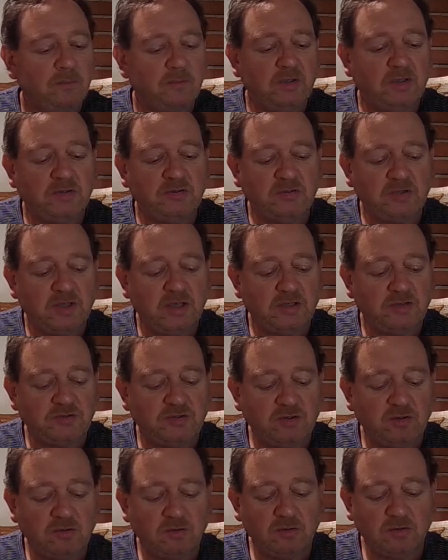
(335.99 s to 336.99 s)
he says,
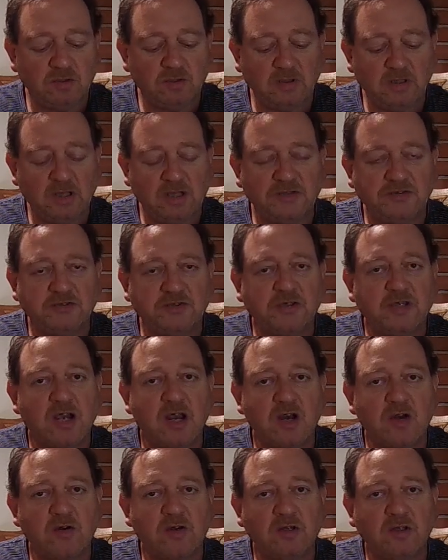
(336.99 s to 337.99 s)
you know, the less
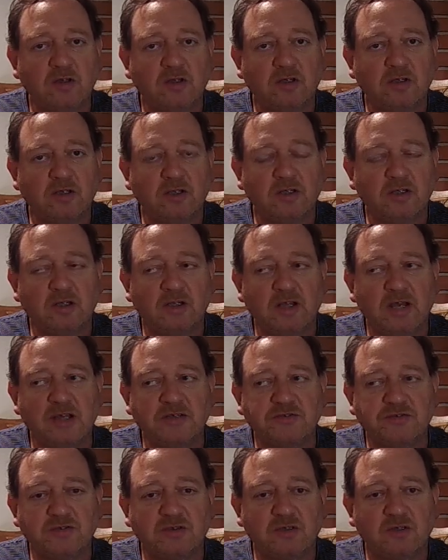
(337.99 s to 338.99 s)
scary looking, the less